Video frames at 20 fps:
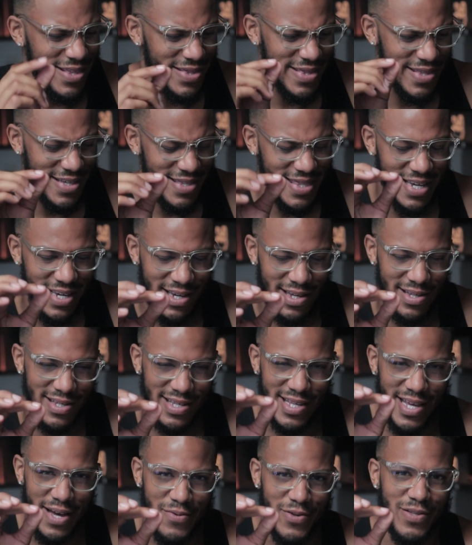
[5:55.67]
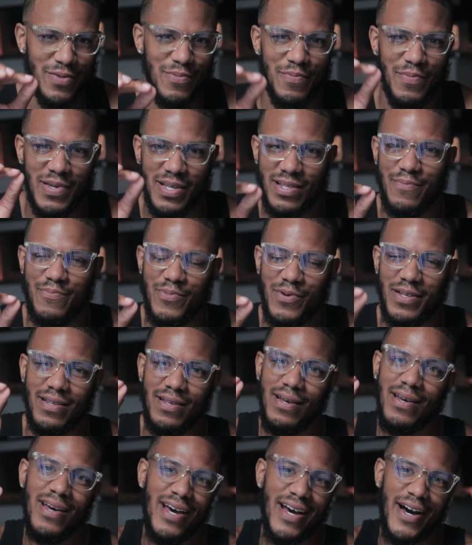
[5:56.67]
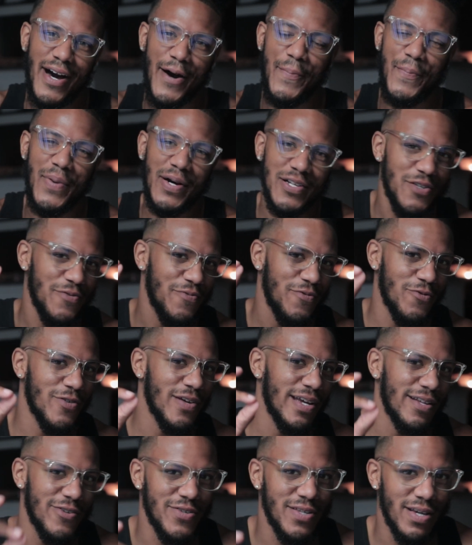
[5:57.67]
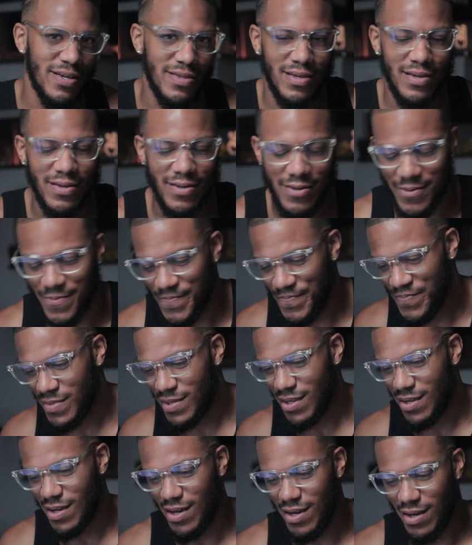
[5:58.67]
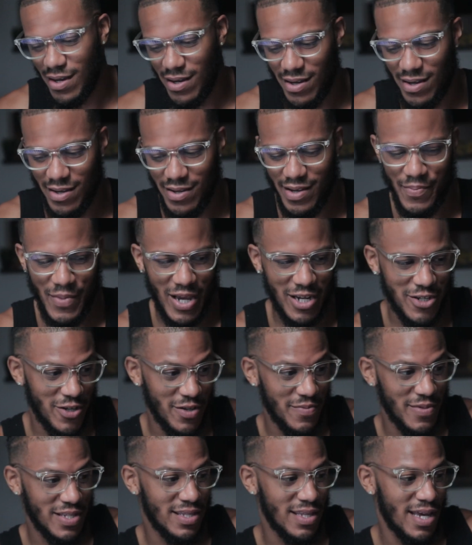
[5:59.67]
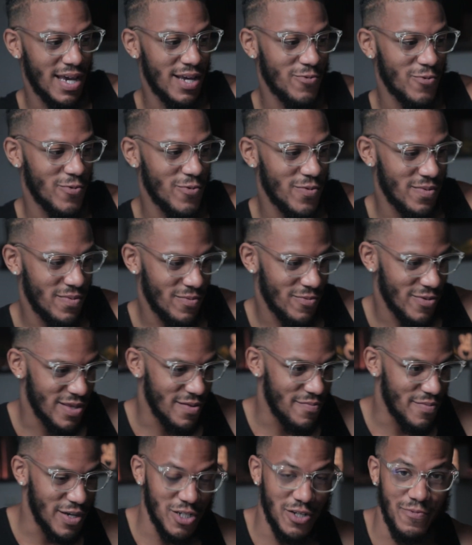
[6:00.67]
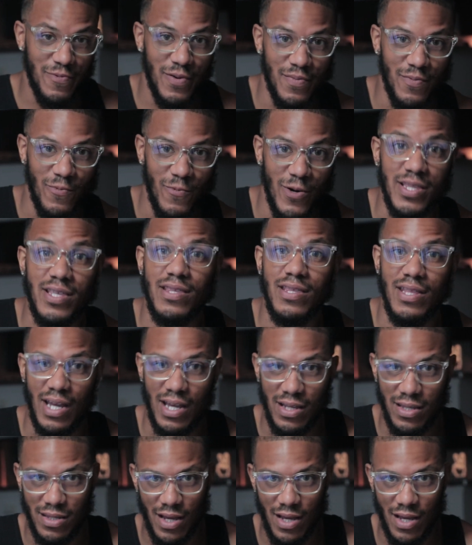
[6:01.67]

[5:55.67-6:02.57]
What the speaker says: the thing is that I'm gonna be meeting up with a bunch of creators out there. I'm actually gonna be staying with a bunch of them one of the nights